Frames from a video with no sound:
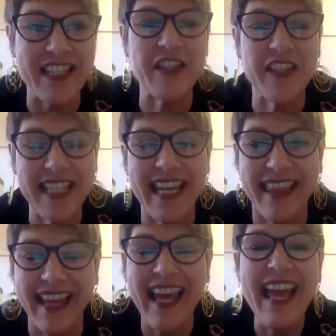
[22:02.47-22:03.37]
let's do this
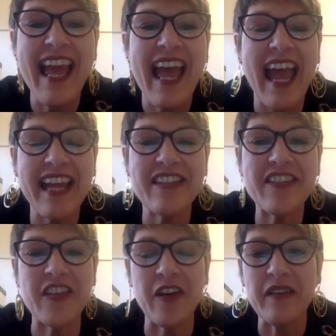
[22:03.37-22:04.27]
together. And
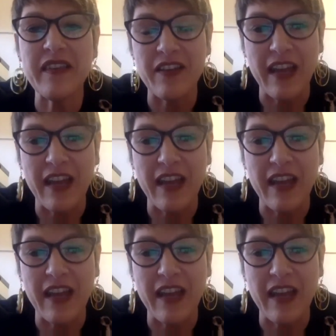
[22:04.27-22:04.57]
so